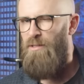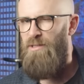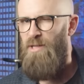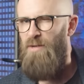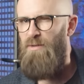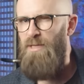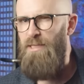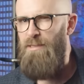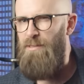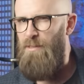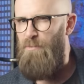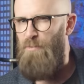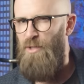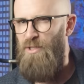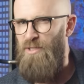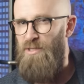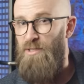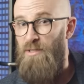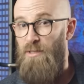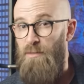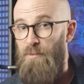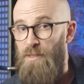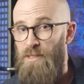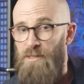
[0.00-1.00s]
Not only did
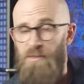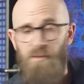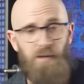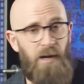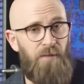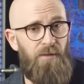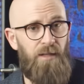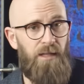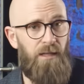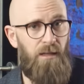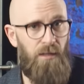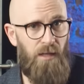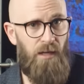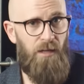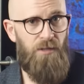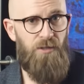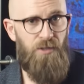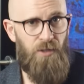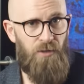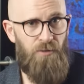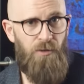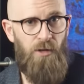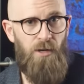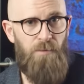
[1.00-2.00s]
modern humans travel in
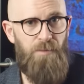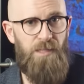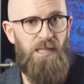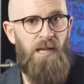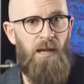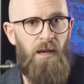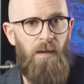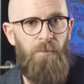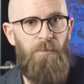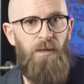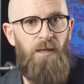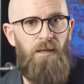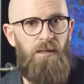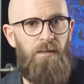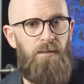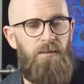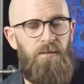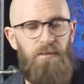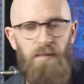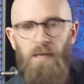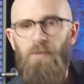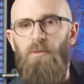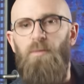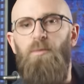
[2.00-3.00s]
larger groups, but
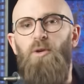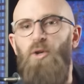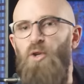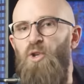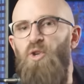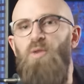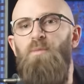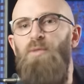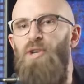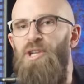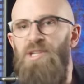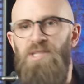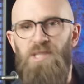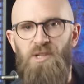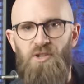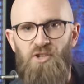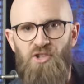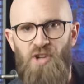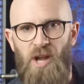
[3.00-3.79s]
they were more numerous in